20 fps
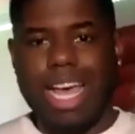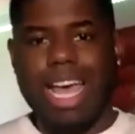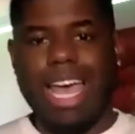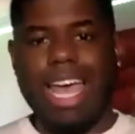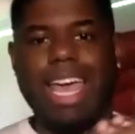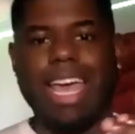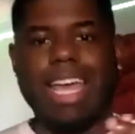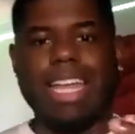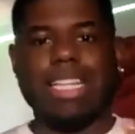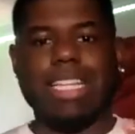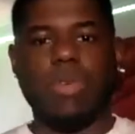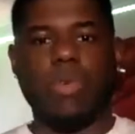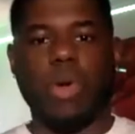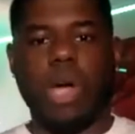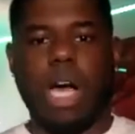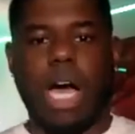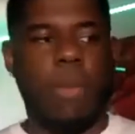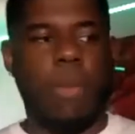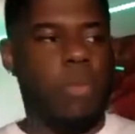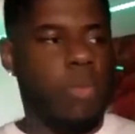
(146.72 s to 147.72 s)
And
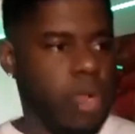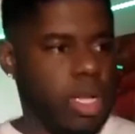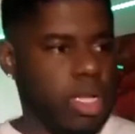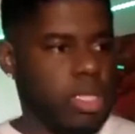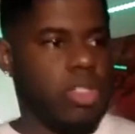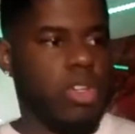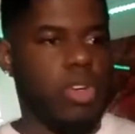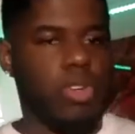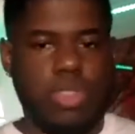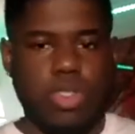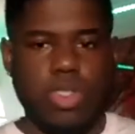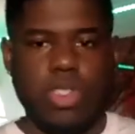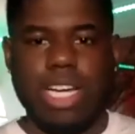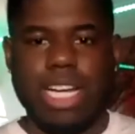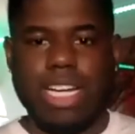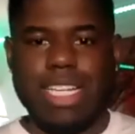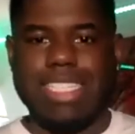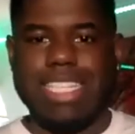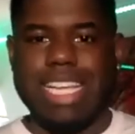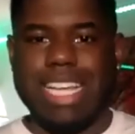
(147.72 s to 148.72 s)
I'm willing to go to the
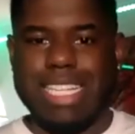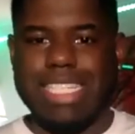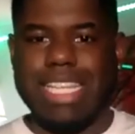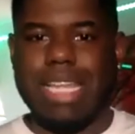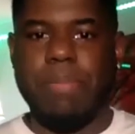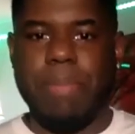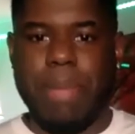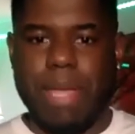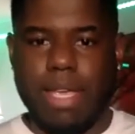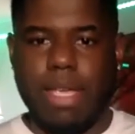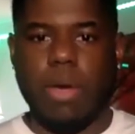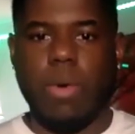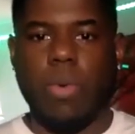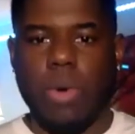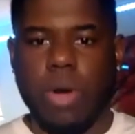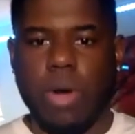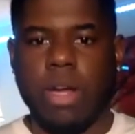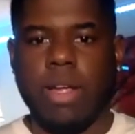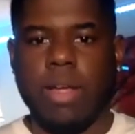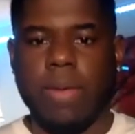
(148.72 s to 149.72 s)
United States and make it
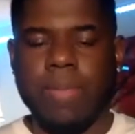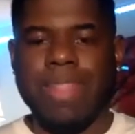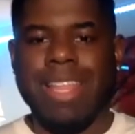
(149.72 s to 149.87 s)
work."